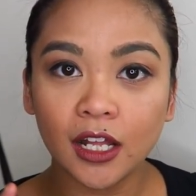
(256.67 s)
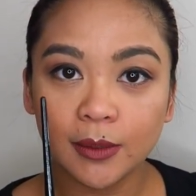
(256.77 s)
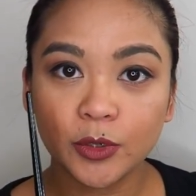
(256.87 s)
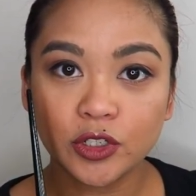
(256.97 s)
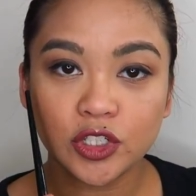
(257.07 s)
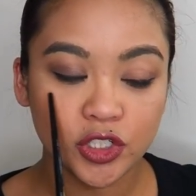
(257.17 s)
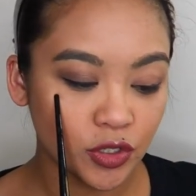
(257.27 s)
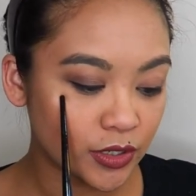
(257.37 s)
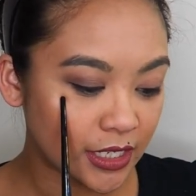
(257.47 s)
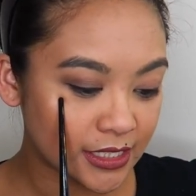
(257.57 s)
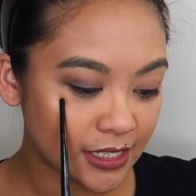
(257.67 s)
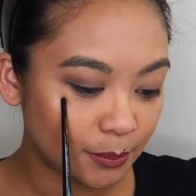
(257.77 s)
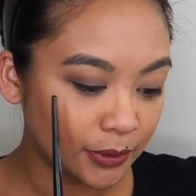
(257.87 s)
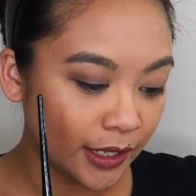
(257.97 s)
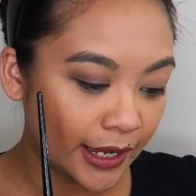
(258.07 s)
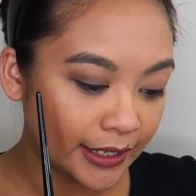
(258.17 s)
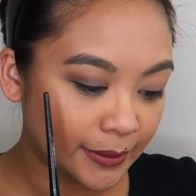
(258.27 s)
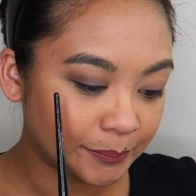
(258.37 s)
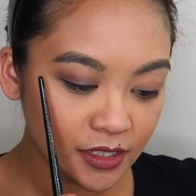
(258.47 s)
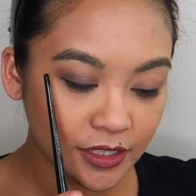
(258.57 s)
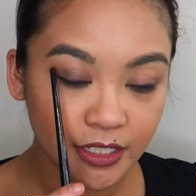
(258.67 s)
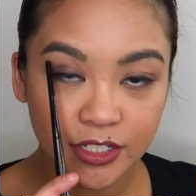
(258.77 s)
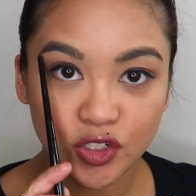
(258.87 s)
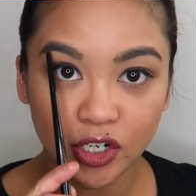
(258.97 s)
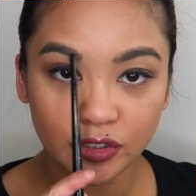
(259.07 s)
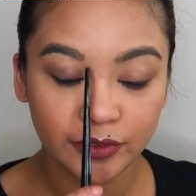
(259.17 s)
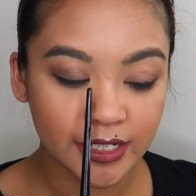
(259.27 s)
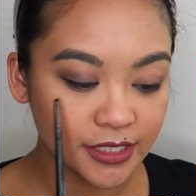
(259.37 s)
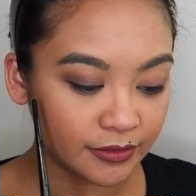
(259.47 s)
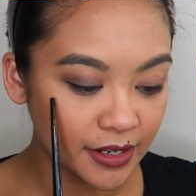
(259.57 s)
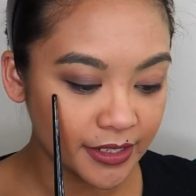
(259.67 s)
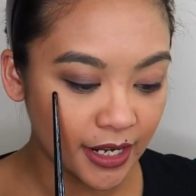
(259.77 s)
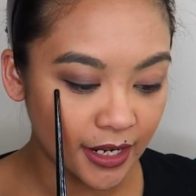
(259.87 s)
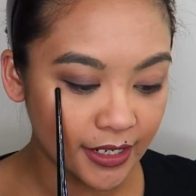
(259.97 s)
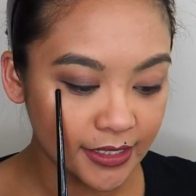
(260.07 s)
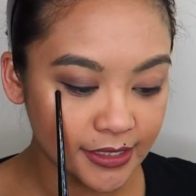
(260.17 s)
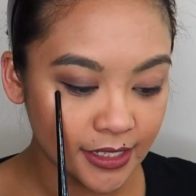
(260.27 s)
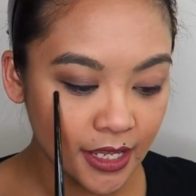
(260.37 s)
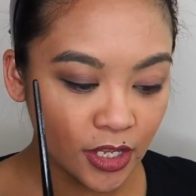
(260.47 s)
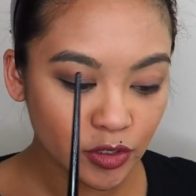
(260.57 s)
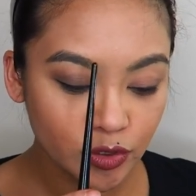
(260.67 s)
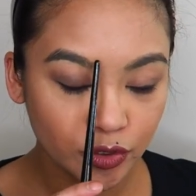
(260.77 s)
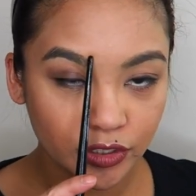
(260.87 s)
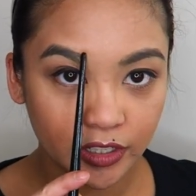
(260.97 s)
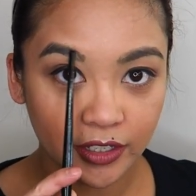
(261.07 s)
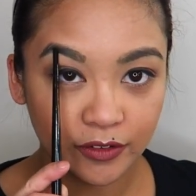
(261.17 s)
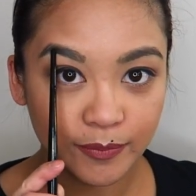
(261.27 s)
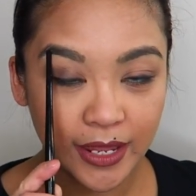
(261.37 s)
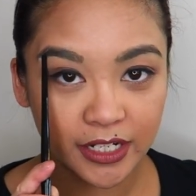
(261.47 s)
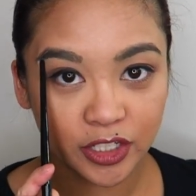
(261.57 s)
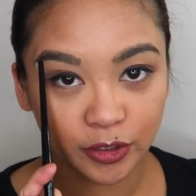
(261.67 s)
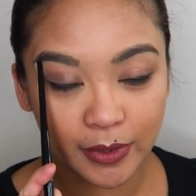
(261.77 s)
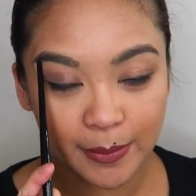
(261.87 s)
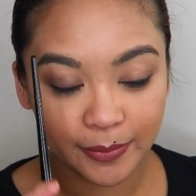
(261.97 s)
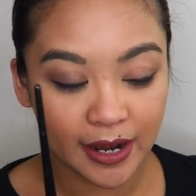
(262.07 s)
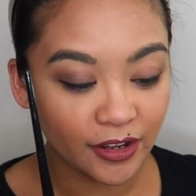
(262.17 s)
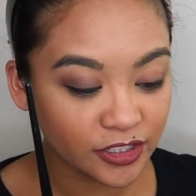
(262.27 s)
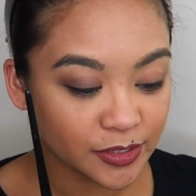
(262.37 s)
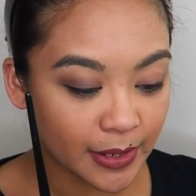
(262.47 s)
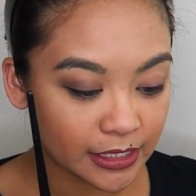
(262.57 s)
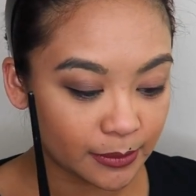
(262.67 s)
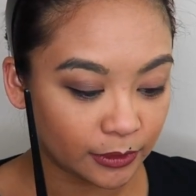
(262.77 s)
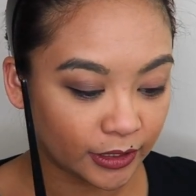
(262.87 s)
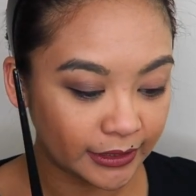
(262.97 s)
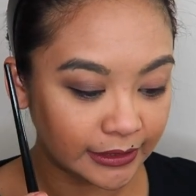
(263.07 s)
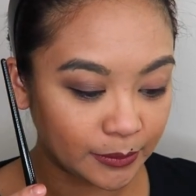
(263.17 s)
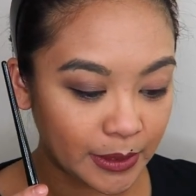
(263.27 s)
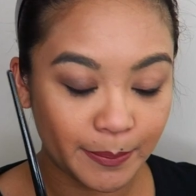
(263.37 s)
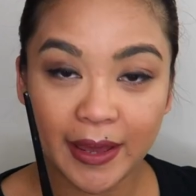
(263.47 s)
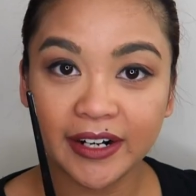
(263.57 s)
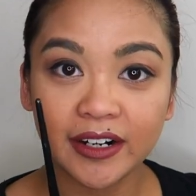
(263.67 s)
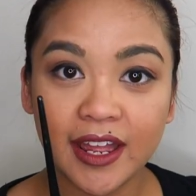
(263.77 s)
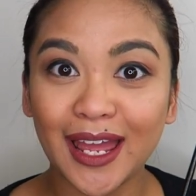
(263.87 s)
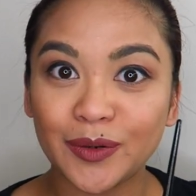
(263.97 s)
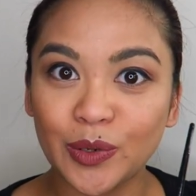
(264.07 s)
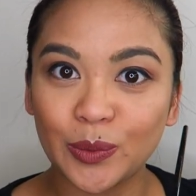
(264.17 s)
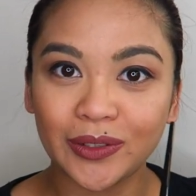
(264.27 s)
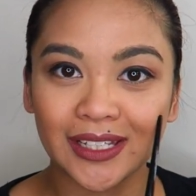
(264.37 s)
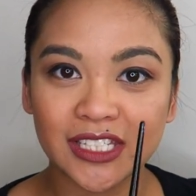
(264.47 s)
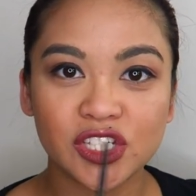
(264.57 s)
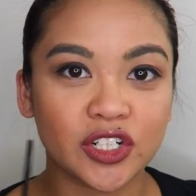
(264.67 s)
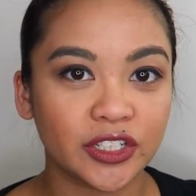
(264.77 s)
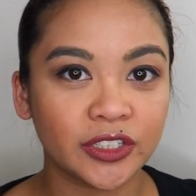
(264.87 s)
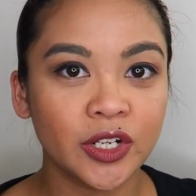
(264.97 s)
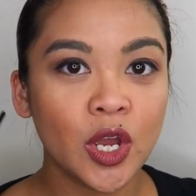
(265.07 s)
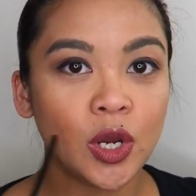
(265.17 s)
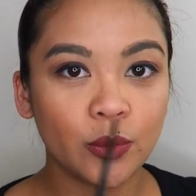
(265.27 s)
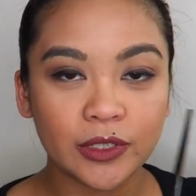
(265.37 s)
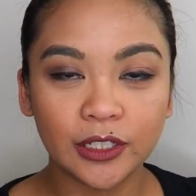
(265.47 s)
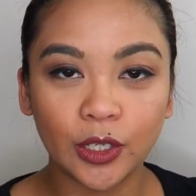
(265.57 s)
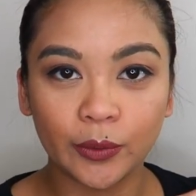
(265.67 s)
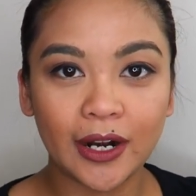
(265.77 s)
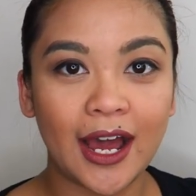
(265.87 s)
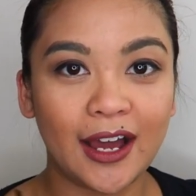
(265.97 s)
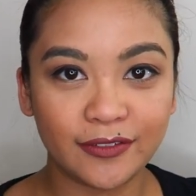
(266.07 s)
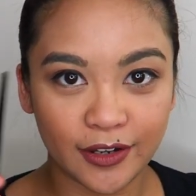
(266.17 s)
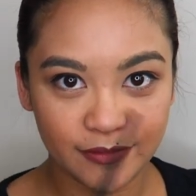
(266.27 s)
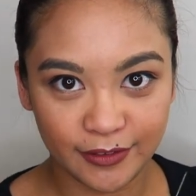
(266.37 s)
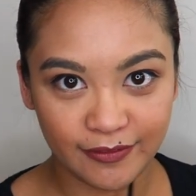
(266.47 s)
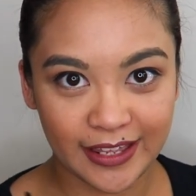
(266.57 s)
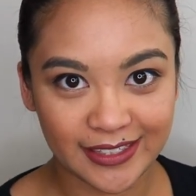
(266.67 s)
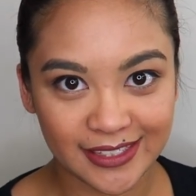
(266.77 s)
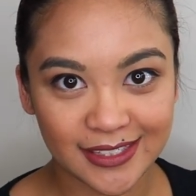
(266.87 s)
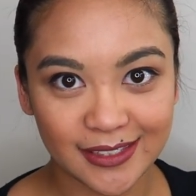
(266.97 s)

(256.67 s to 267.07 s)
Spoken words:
All I'm going to do is apply the dark rings around the eyes, sort of manicure my brows to make them look a little bit better, and we will get started with the lower half of the face.